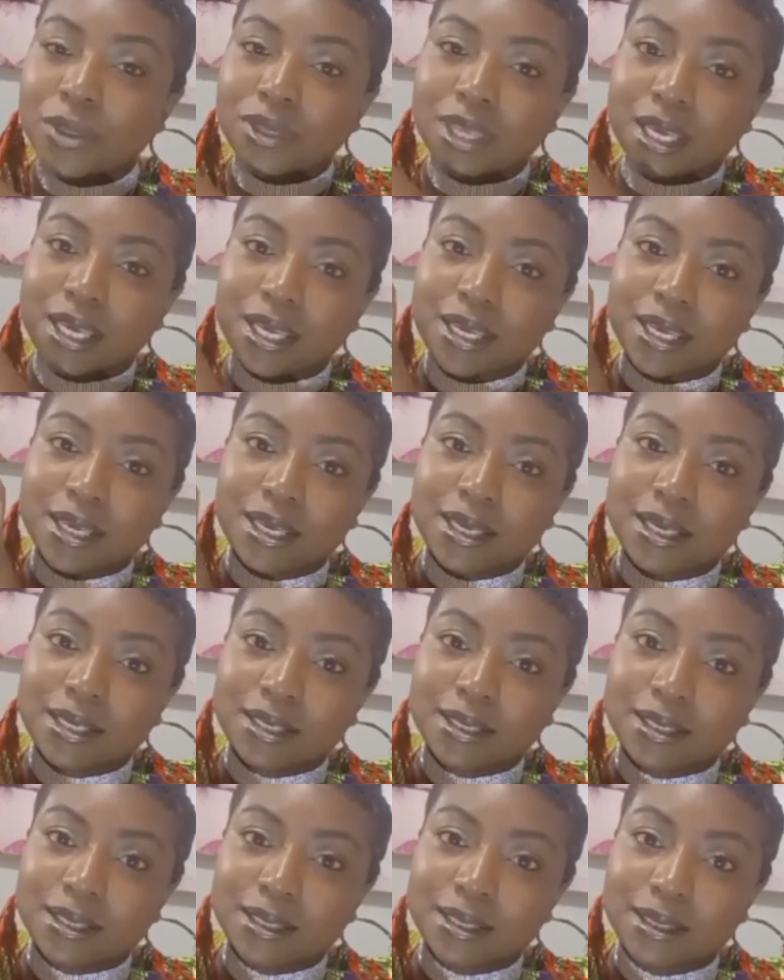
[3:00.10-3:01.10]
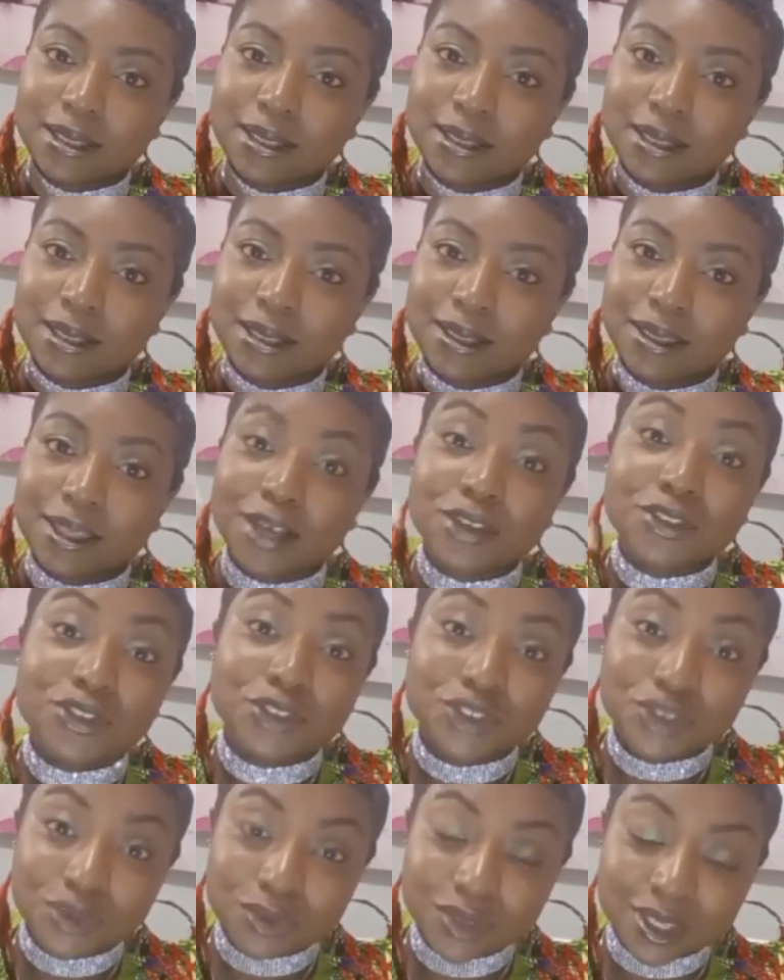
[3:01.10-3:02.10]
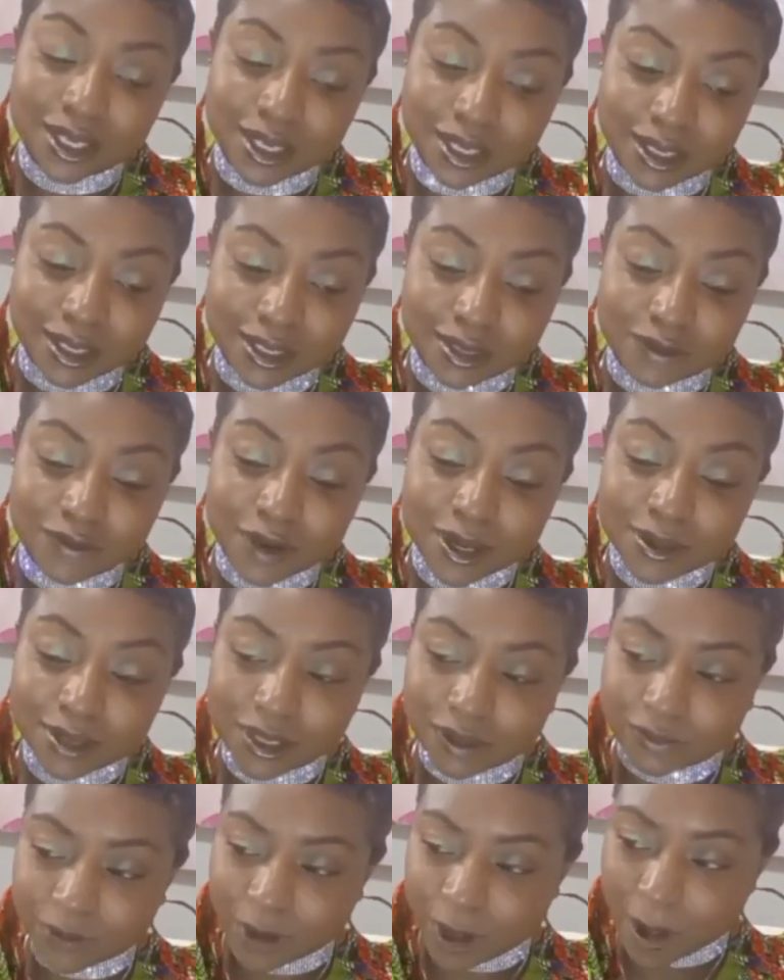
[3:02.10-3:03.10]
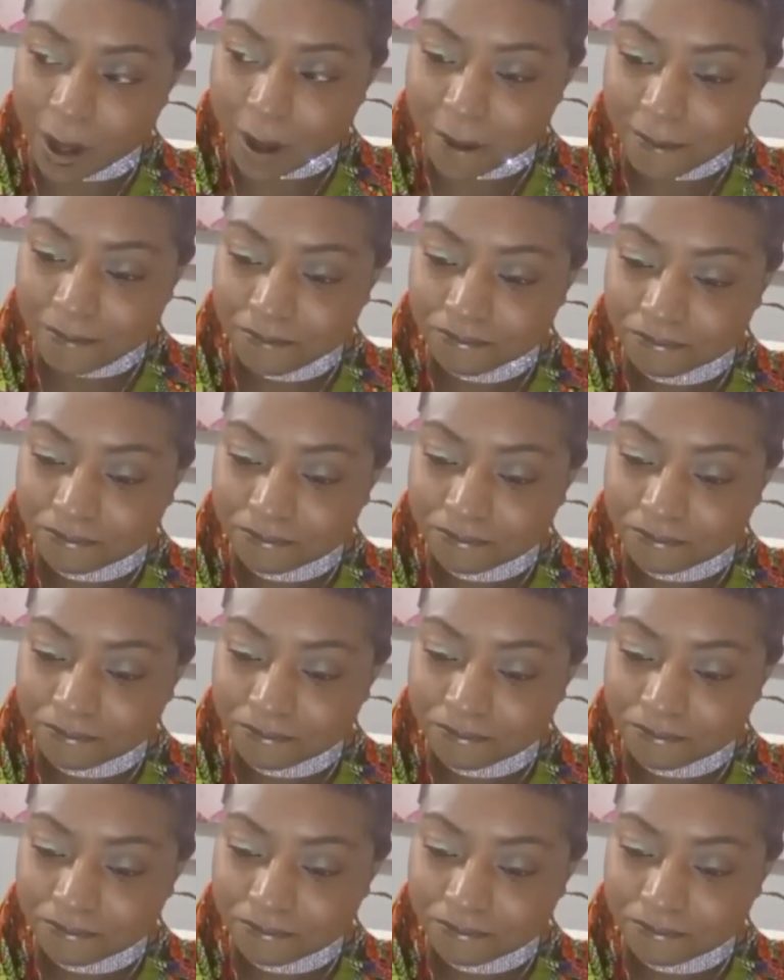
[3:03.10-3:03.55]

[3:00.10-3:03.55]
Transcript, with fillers: thing is there's two things. First of all,